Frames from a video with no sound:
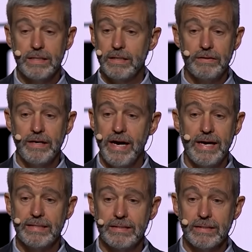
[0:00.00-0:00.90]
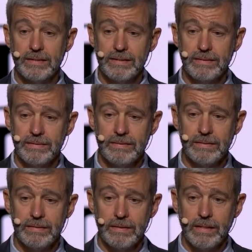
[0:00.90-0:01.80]
it in her hand
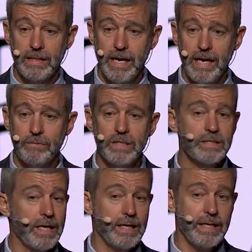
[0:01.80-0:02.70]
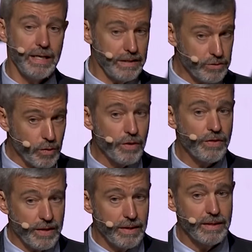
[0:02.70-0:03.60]
and we say, He is
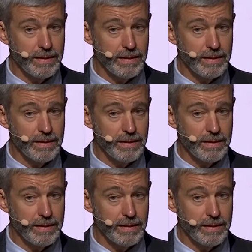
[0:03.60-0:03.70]
worth it.